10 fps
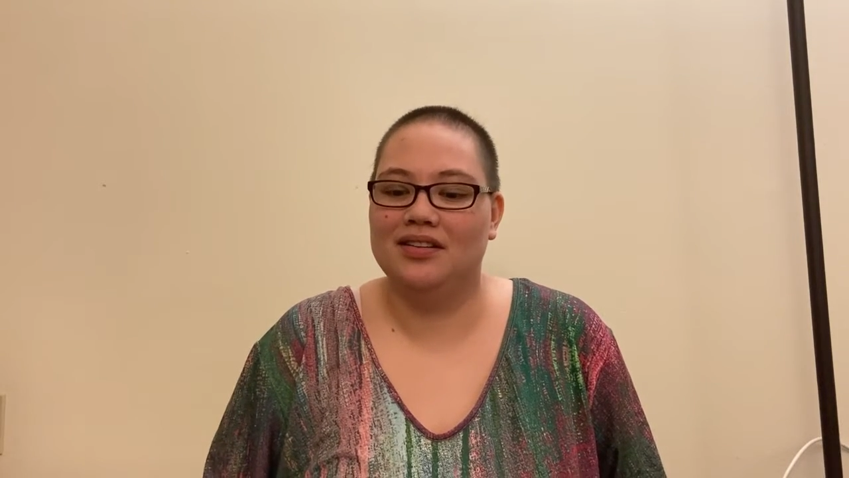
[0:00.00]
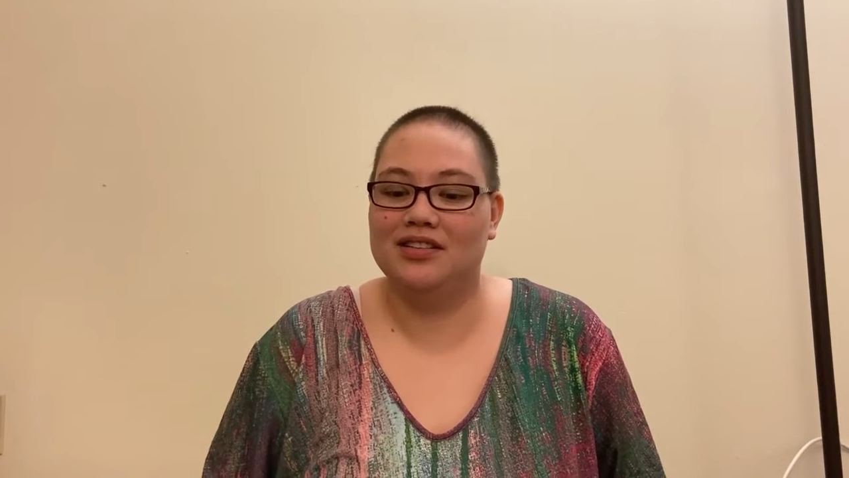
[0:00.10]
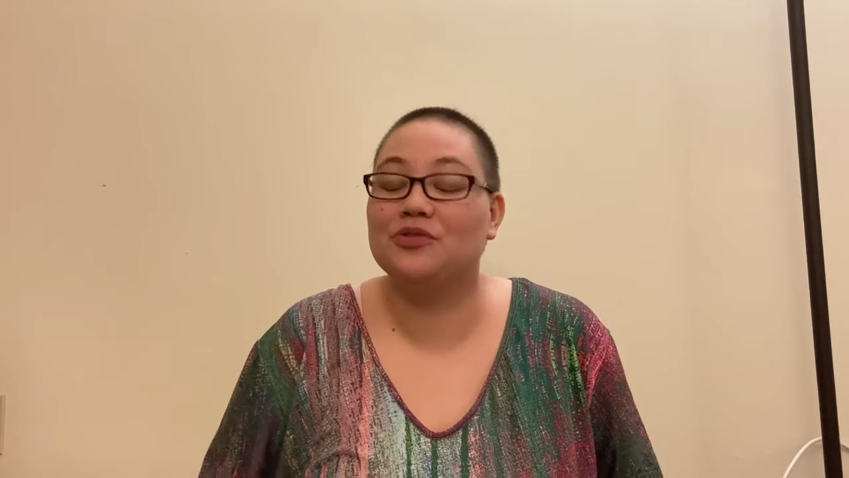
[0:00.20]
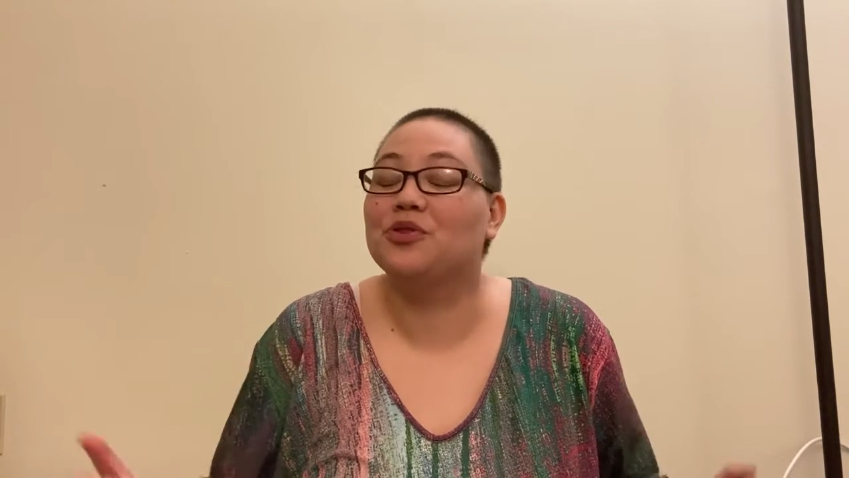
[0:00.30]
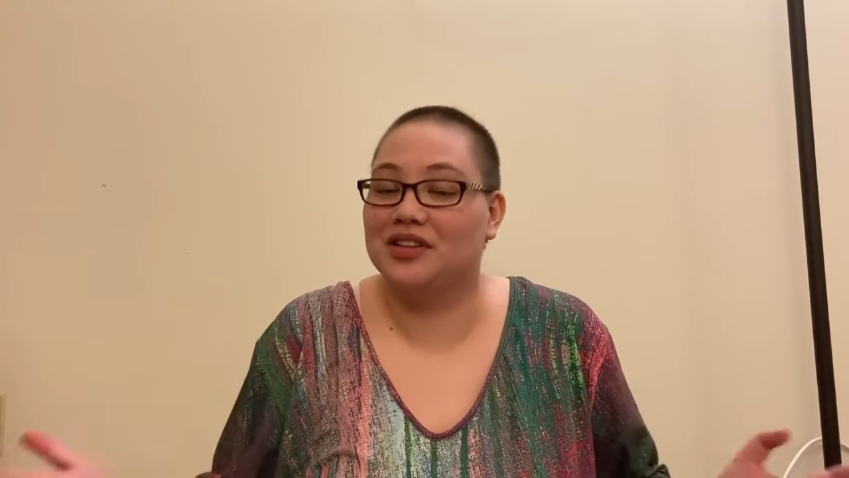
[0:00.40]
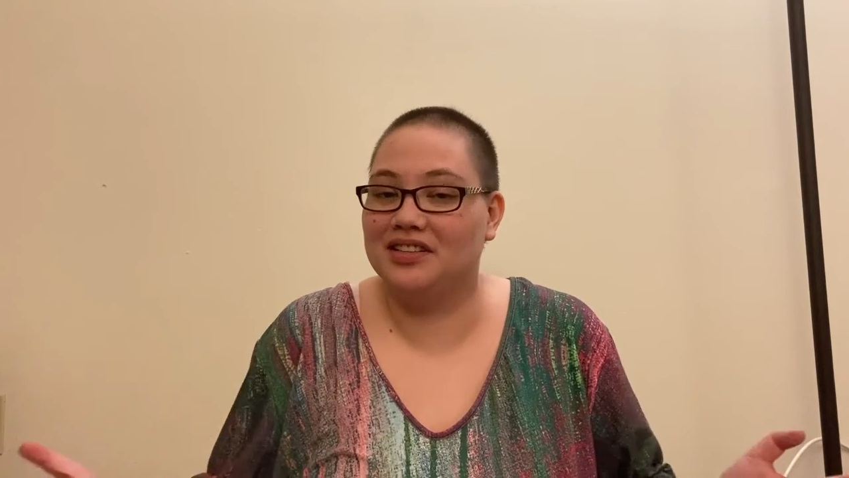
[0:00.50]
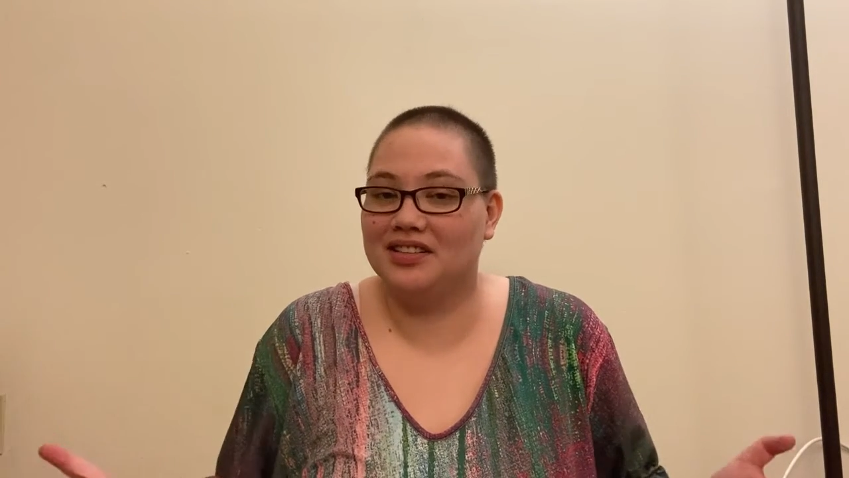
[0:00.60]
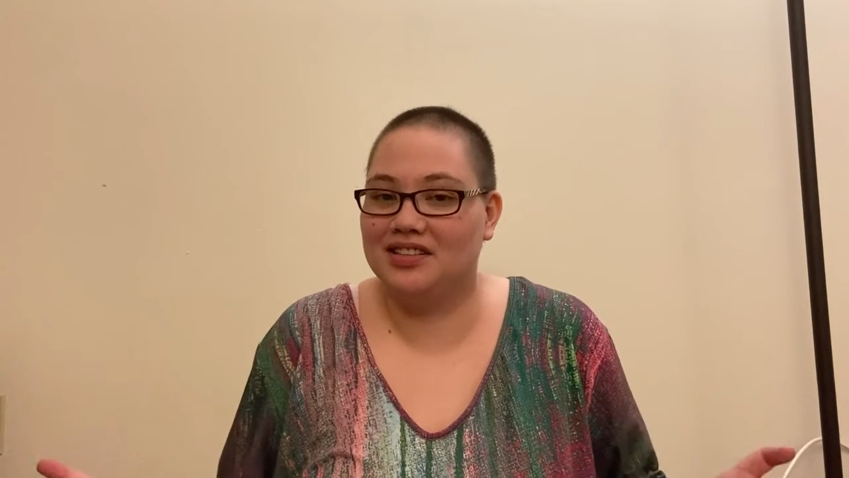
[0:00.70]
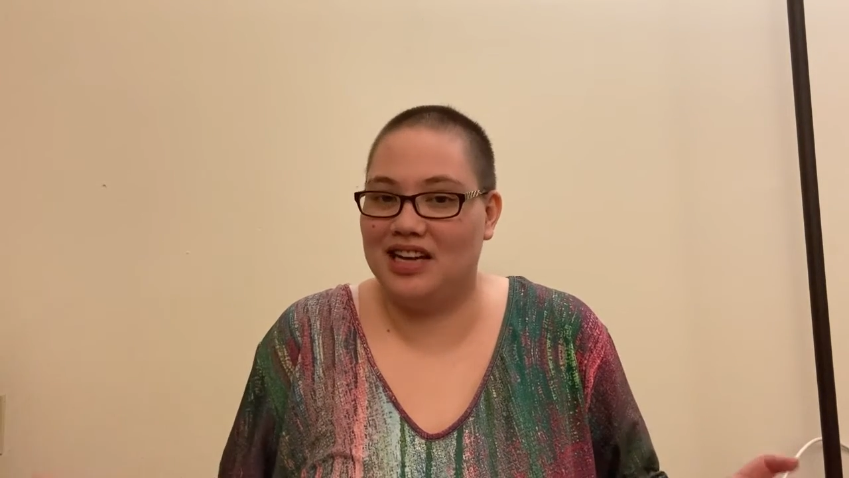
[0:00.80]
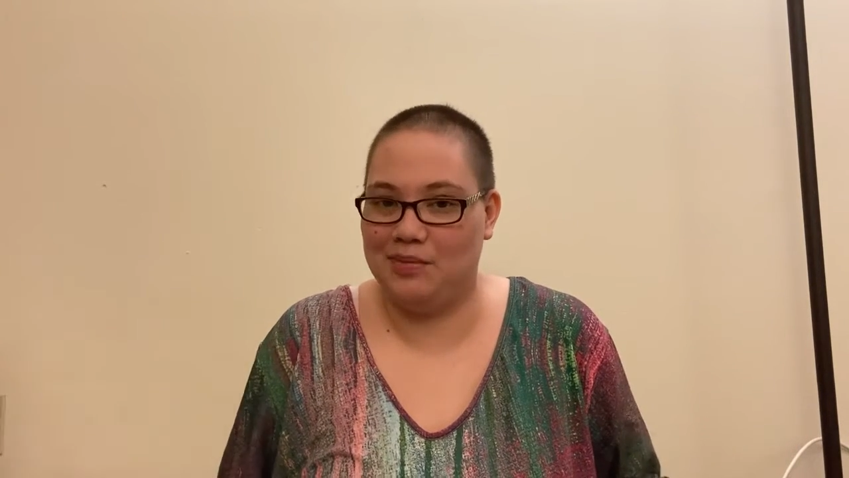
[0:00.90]
different
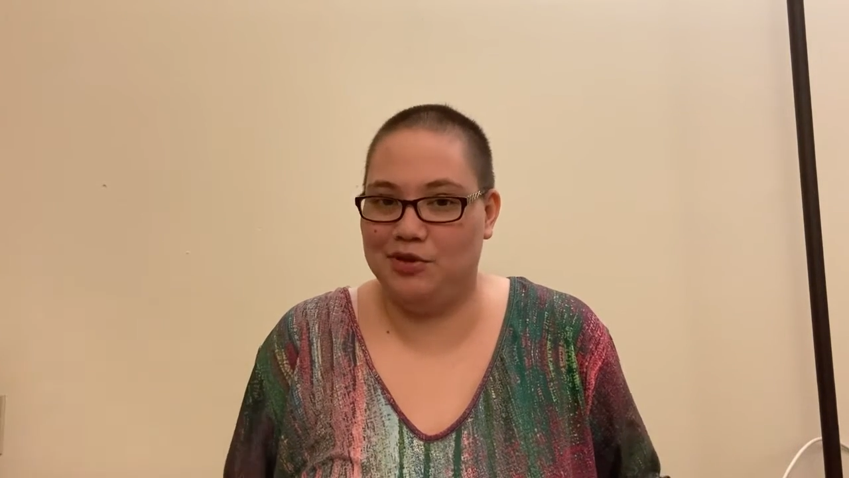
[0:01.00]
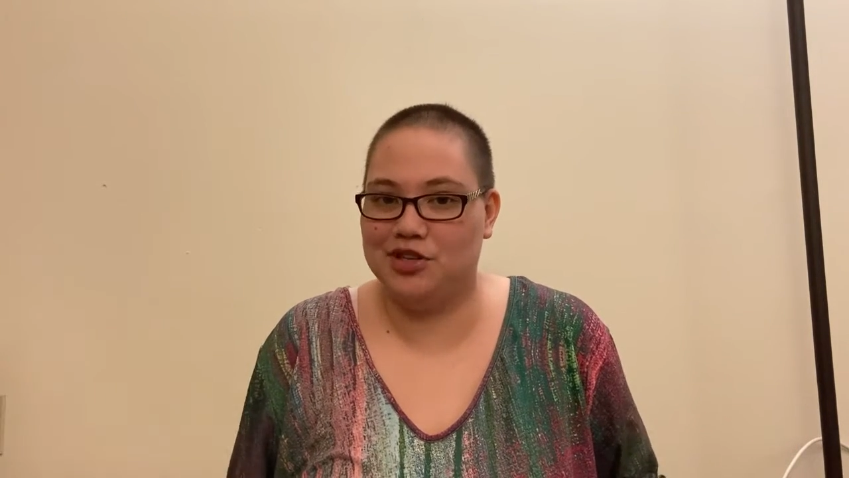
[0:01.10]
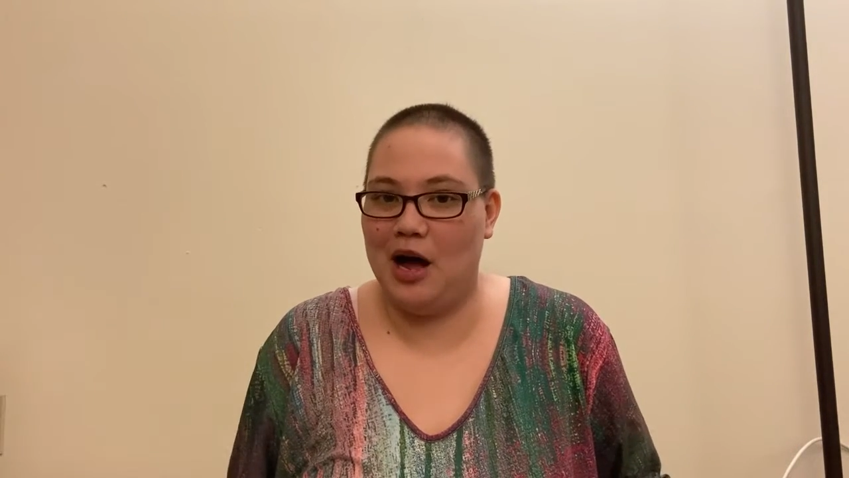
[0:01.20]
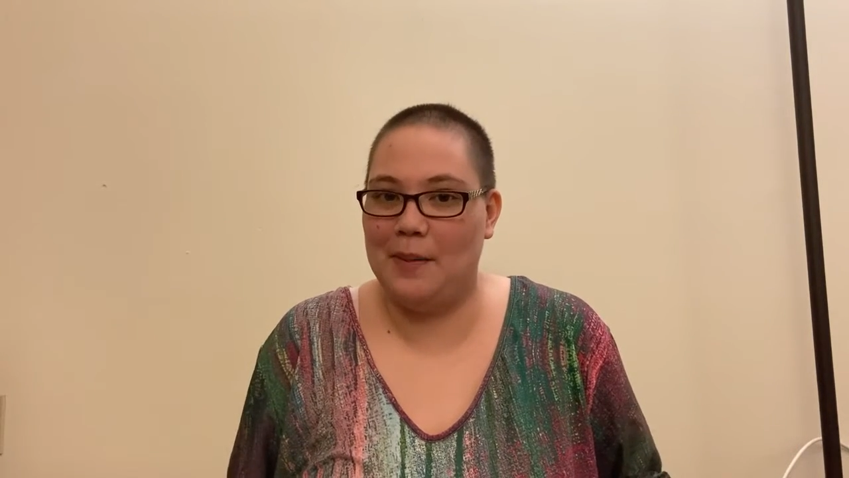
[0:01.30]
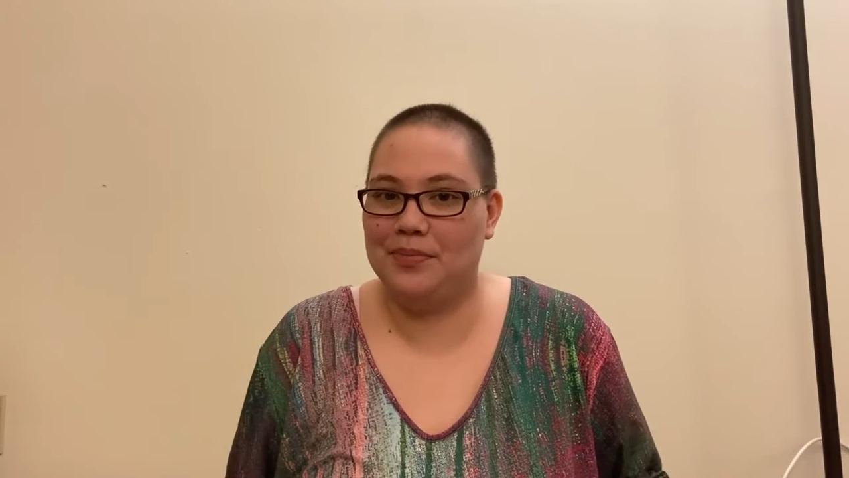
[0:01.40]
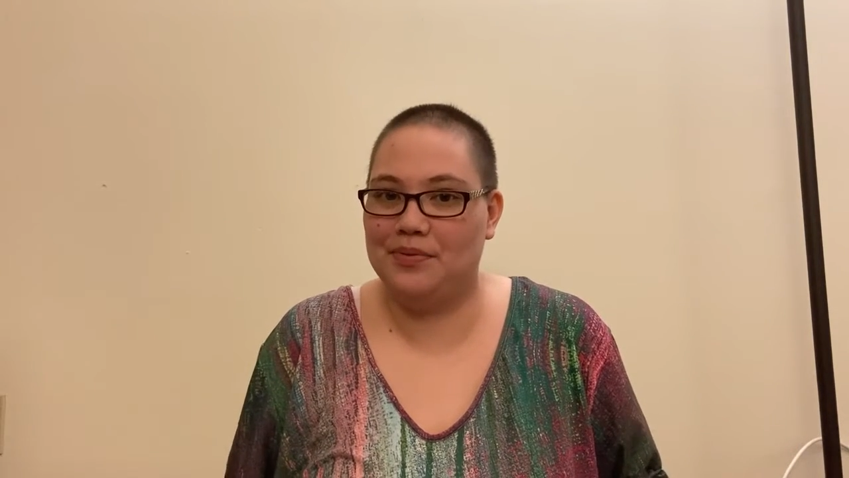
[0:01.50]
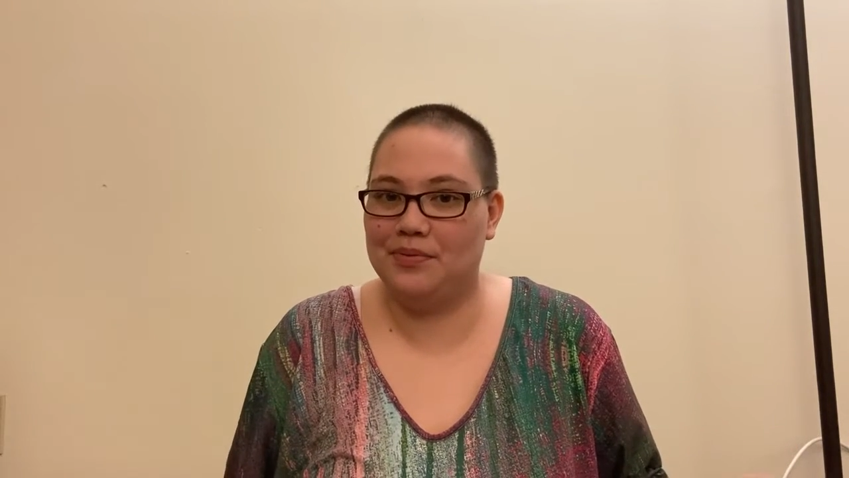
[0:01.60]
tabletop